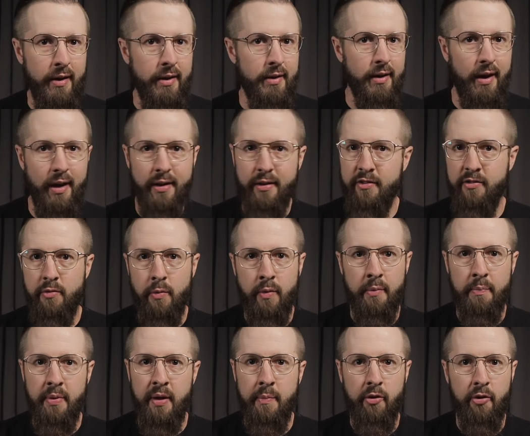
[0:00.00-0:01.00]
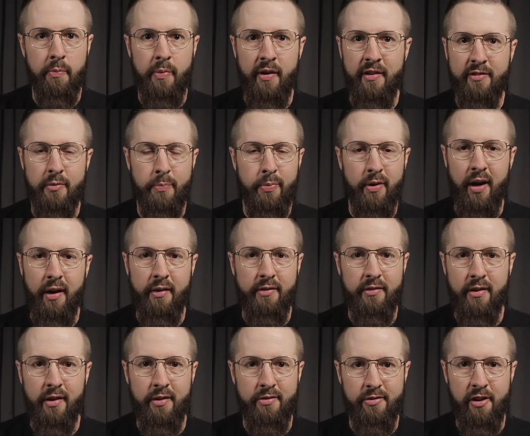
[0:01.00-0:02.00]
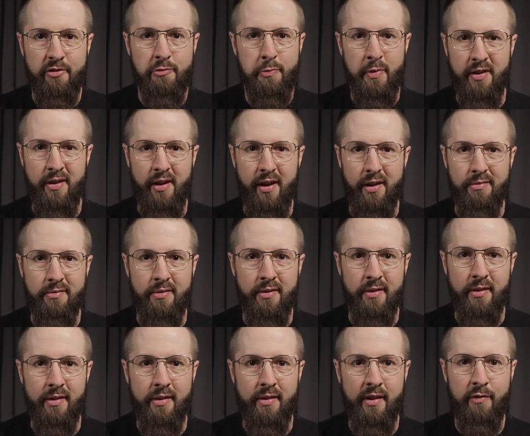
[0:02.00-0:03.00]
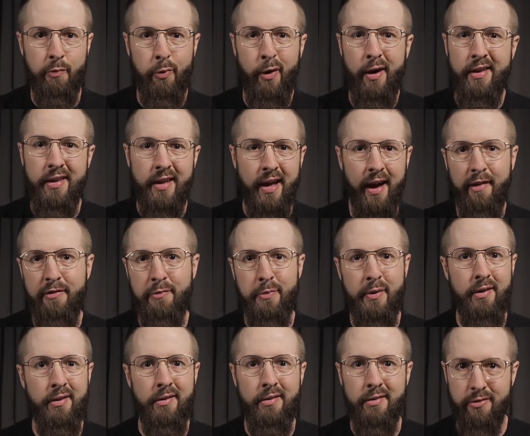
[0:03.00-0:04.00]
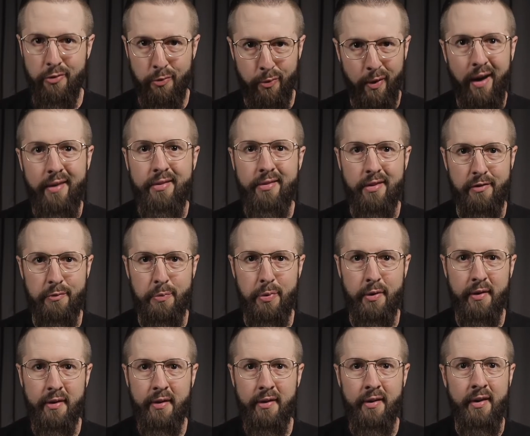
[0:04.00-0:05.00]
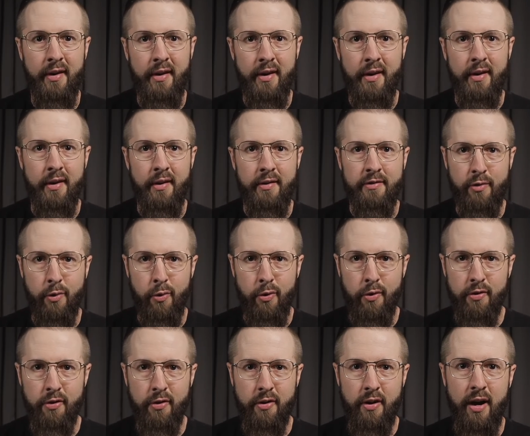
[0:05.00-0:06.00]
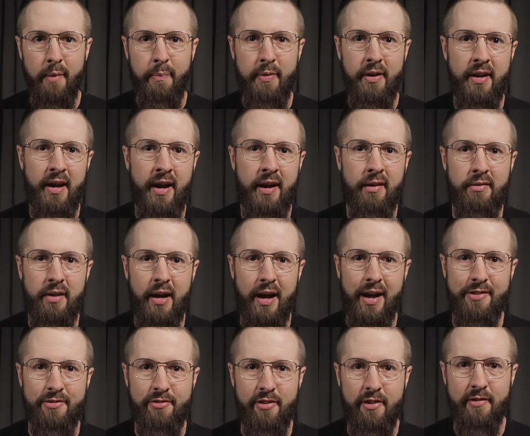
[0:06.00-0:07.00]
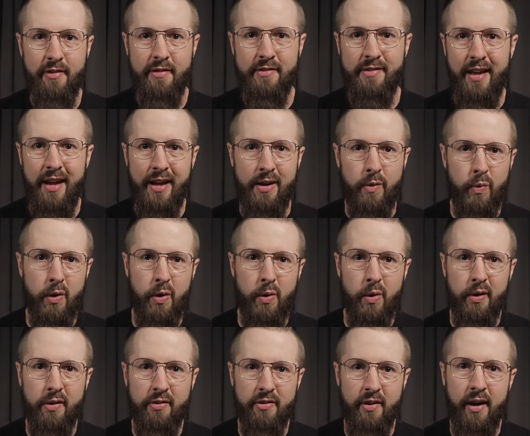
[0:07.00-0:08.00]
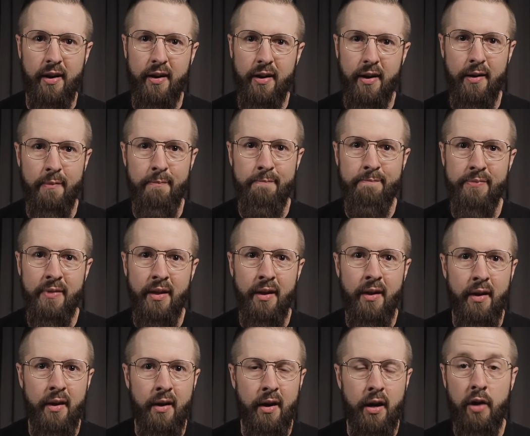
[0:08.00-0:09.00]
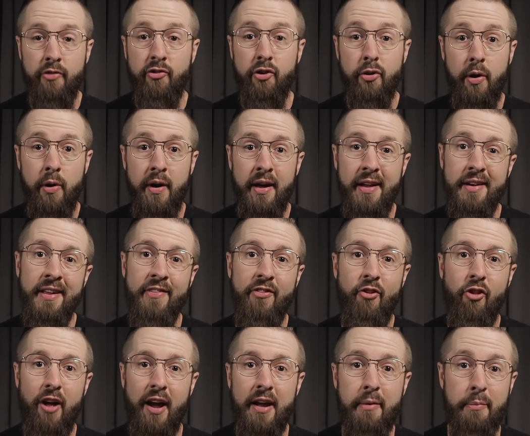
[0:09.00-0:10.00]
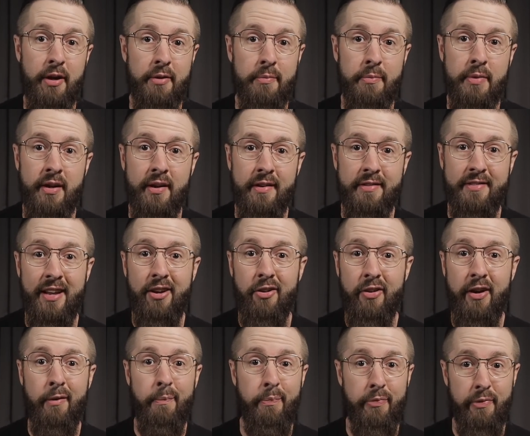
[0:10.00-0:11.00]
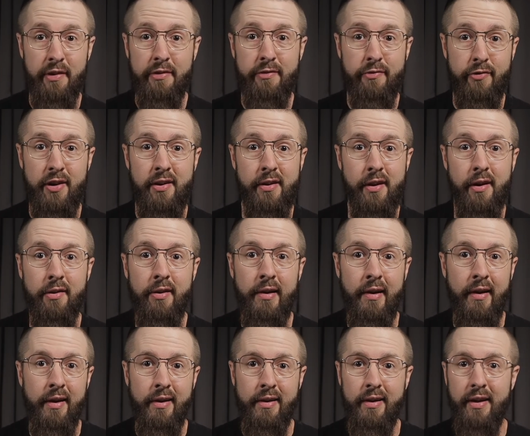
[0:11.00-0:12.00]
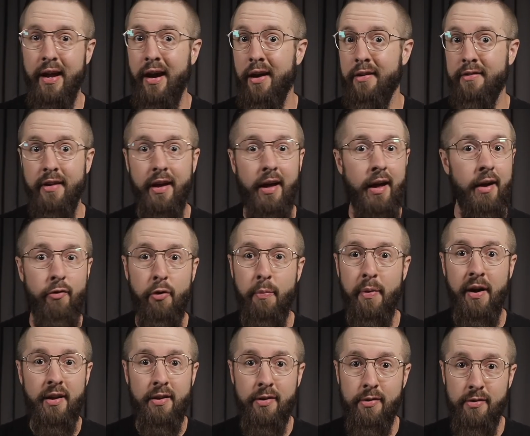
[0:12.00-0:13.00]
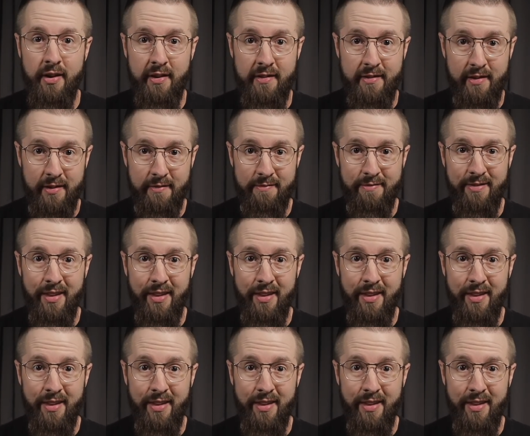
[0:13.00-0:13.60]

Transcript: God doesn't want people to be surprised on Judgment Day. That's why he asked me to write this book. So order your copy now at jesusaintwoke.com. Also, go ahead and hit the like button because that'll help this video get out to everybody who needs it.